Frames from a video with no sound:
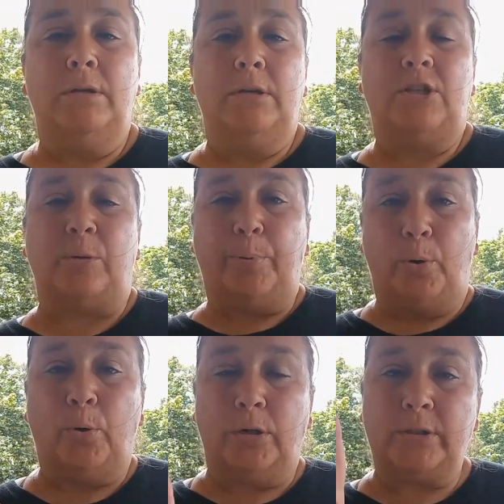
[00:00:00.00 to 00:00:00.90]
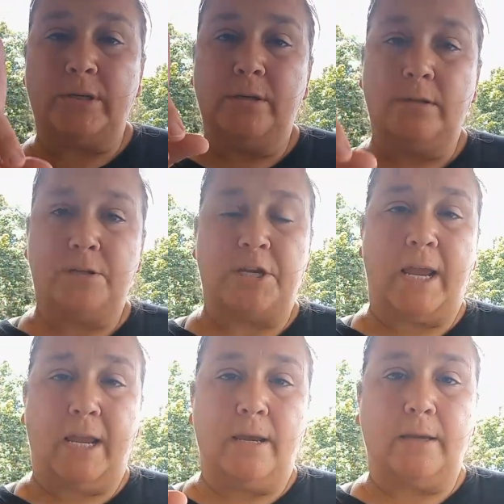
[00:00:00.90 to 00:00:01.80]
support
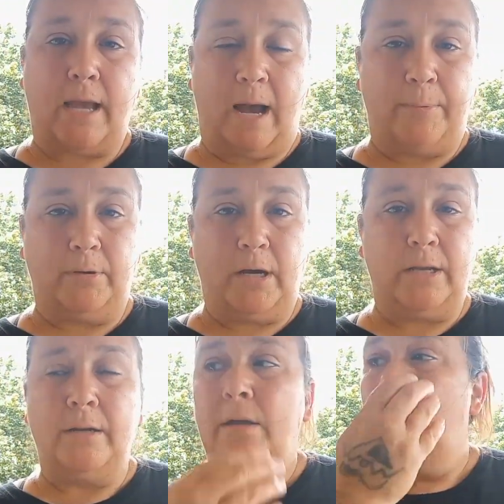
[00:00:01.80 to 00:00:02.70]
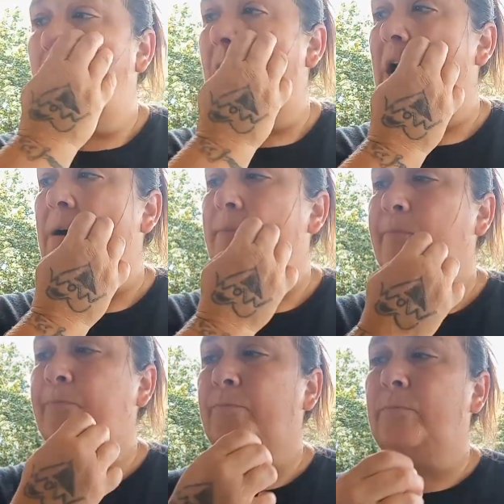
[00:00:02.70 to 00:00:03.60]
Shay Capilot.
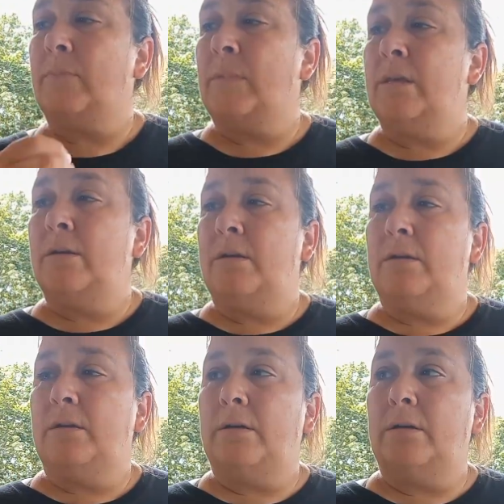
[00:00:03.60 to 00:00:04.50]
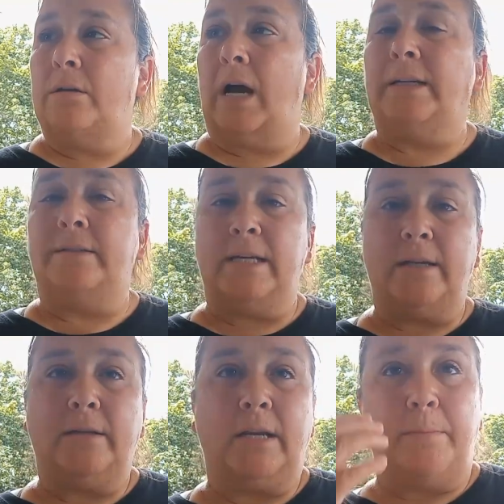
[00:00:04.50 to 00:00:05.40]
I
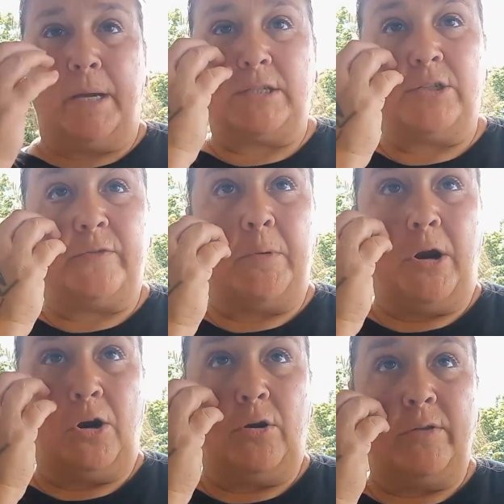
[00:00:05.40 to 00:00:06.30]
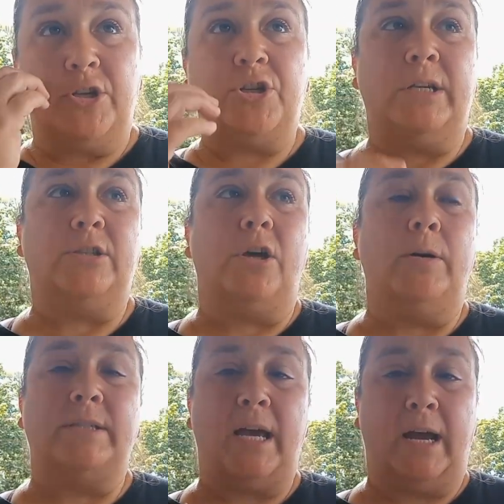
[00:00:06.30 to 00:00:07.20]
did get a message from her that she is
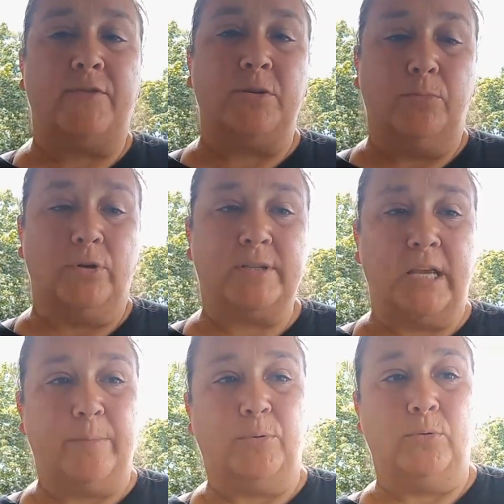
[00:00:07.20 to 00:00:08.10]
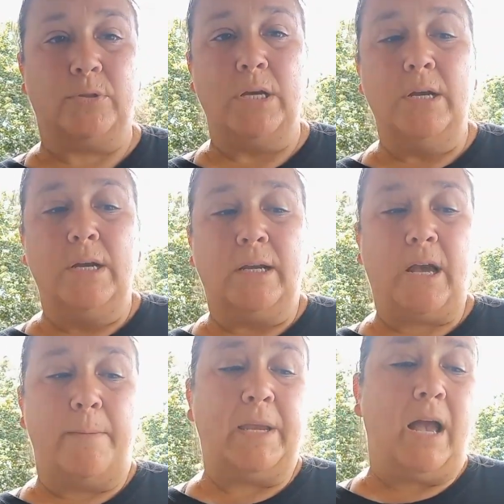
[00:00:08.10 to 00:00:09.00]
going to have some more samples
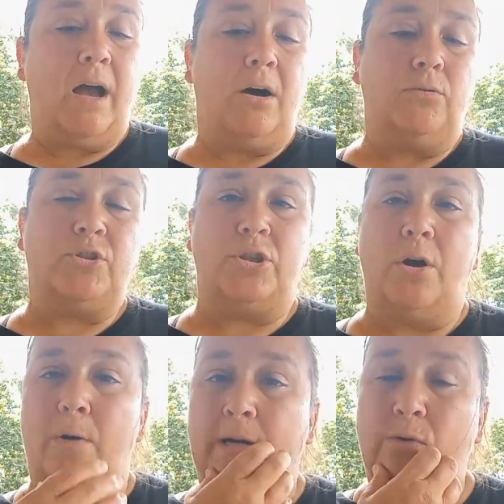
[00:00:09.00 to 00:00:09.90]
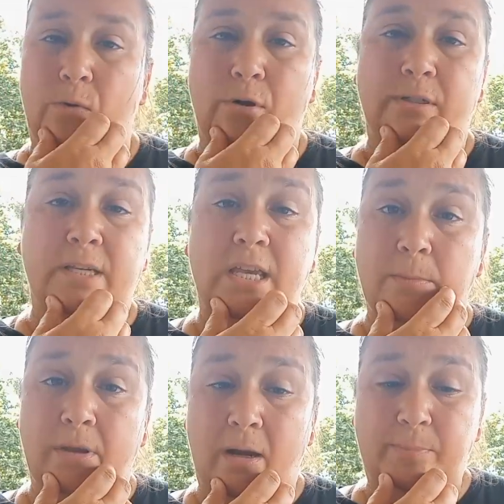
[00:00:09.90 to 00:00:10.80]
coming out. So I told her to keep
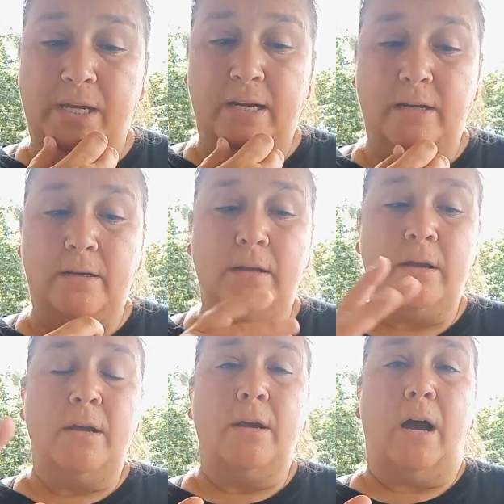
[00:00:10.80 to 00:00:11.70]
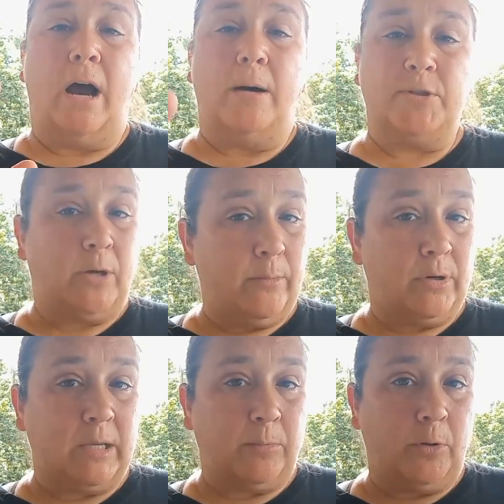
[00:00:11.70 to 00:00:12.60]
me updated. So I will
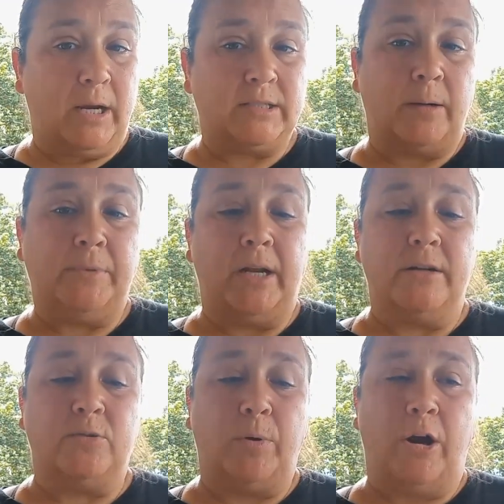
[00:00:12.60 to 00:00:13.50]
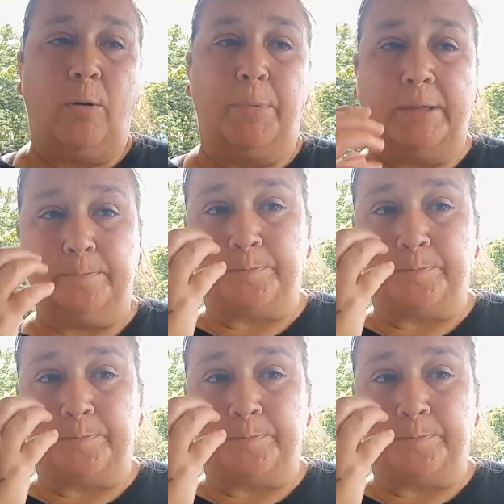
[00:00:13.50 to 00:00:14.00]
keep you guys updated as well. But